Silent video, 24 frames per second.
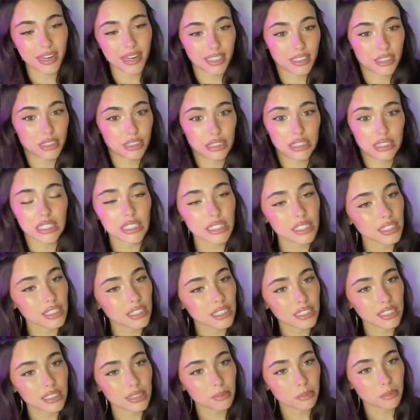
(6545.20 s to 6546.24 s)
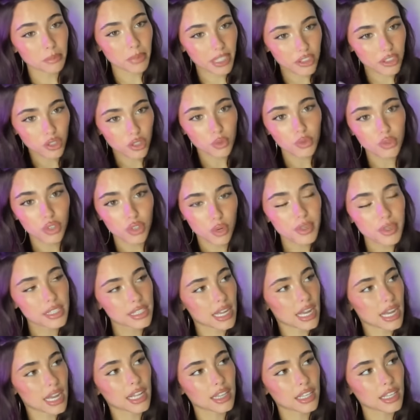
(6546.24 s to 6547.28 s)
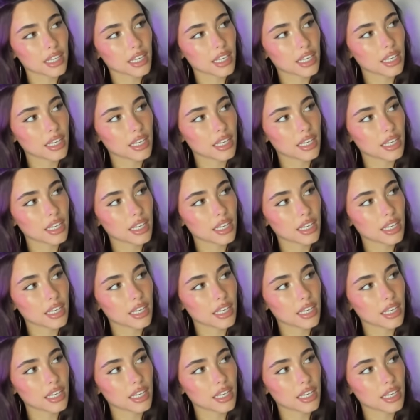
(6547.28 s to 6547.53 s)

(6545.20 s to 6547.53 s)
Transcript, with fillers: but I don't know exactly